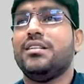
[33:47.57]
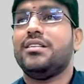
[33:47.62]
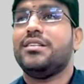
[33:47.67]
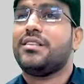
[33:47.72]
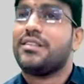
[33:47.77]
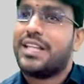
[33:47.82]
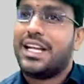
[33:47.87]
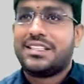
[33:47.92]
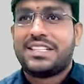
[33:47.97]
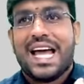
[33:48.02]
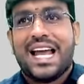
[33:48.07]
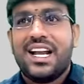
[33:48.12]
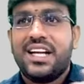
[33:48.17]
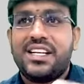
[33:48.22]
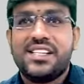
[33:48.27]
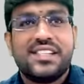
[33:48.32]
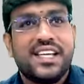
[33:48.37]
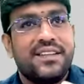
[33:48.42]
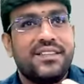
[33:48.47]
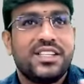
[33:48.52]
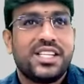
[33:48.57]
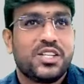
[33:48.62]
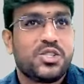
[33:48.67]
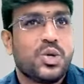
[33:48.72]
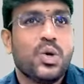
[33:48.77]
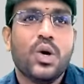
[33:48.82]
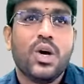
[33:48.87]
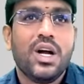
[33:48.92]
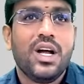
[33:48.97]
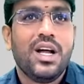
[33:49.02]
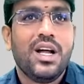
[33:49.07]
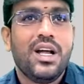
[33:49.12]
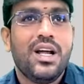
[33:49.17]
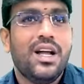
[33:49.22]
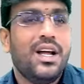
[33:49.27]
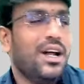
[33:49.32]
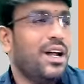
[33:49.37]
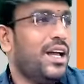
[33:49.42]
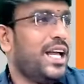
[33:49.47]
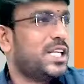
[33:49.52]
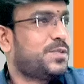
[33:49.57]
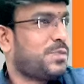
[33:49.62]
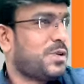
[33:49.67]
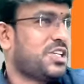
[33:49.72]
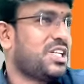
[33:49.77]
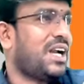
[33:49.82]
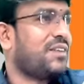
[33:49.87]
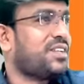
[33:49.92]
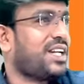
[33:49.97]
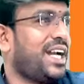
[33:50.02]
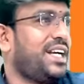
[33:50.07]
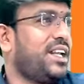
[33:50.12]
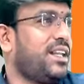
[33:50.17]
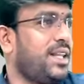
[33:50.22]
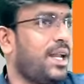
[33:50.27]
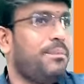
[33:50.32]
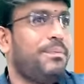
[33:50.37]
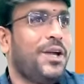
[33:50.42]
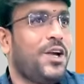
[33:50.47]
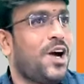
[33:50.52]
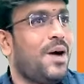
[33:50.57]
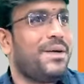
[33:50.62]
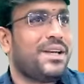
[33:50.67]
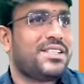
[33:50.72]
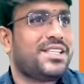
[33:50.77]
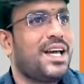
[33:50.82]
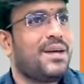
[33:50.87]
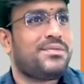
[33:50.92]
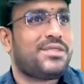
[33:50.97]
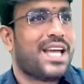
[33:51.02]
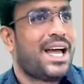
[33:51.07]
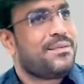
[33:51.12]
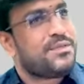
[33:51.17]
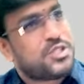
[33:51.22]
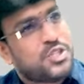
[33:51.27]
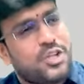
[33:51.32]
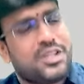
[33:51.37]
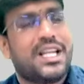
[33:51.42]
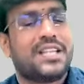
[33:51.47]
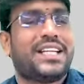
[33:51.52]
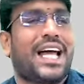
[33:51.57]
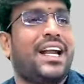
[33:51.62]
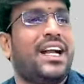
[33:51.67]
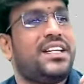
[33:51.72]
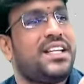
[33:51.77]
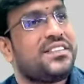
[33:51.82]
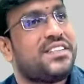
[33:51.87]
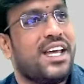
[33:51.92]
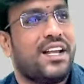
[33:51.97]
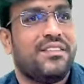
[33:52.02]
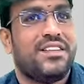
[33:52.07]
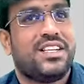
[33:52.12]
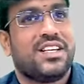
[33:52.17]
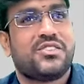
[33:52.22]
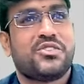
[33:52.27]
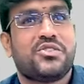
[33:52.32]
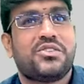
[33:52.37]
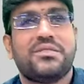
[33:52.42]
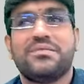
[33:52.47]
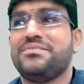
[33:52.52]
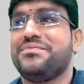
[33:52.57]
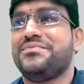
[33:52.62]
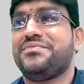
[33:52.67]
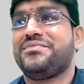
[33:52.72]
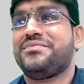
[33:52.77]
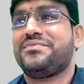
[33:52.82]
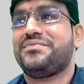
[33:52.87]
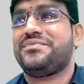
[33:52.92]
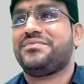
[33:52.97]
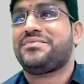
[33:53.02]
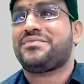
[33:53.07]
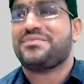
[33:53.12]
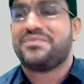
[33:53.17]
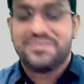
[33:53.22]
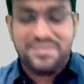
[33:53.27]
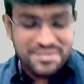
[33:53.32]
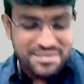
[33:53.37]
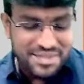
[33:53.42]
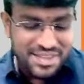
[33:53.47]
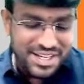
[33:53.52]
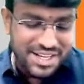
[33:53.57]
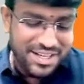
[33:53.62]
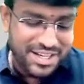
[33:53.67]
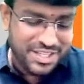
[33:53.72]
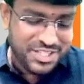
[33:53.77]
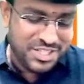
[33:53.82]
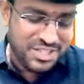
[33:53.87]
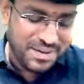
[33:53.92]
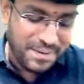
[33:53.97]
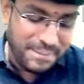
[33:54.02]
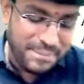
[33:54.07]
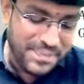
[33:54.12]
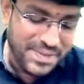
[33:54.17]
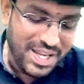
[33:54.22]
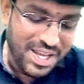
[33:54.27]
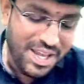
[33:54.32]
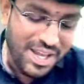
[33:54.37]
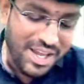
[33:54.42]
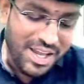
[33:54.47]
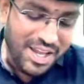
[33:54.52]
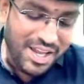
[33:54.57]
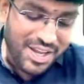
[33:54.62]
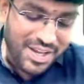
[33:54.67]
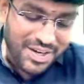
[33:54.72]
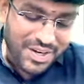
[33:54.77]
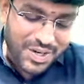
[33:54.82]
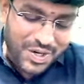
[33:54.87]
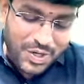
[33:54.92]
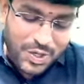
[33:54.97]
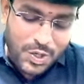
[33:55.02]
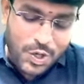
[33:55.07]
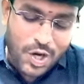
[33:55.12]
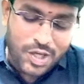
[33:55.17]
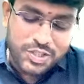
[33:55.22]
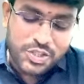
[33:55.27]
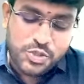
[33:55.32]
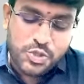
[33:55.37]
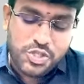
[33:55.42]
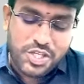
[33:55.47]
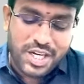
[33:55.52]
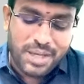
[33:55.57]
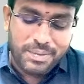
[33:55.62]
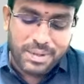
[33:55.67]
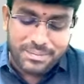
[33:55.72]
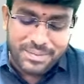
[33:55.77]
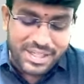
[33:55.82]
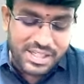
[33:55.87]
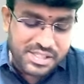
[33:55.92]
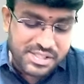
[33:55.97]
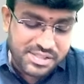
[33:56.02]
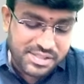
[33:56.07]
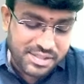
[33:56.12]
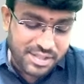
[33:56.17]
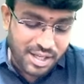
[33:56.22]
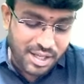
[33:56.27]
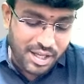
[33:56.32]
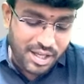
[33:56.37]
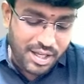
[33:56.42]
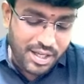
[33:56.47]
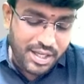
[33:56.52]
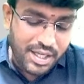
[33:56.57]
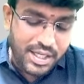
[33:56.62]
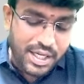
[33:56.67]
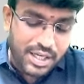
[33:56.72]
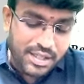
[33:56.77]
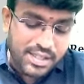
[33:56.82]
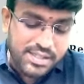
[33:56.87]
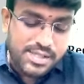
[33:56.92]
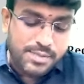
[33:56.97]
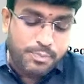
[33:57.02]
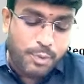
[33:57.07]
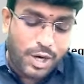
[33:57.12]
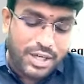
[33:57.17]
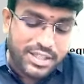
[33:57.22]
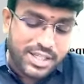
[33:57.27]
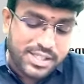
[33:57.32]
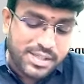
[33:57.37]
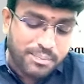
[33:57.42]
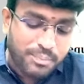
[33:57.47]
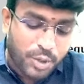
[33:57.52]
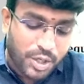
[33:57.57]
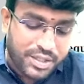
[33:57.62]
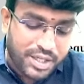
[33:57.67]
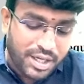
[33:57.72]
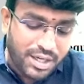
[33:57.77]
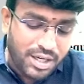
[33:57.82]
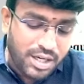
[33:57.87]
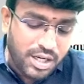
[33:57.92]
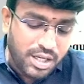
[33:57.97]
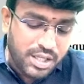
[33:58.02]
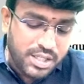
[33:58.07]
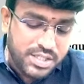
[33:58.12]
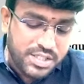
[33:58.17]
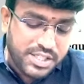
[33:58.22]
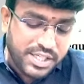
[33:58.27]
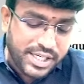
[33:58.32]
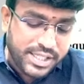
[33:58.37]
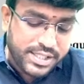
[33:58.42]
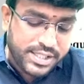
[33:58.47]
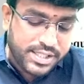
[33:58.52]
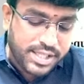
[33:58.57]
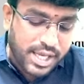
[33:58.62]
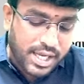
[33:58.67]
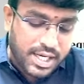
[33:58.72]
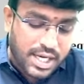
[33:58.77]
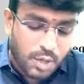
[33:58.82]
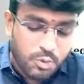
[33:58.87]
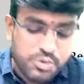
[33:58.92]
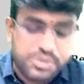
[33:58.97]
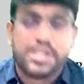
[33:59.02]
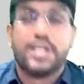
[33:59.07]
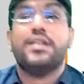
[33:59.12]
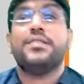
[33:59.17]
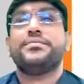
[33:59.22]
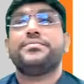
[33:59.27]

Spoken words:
The talent is there with us, no? Especially after writing that BCom exams, I'm sure the talent is there with us. Next. Constitutional amendments. Here this point is important. GST Council.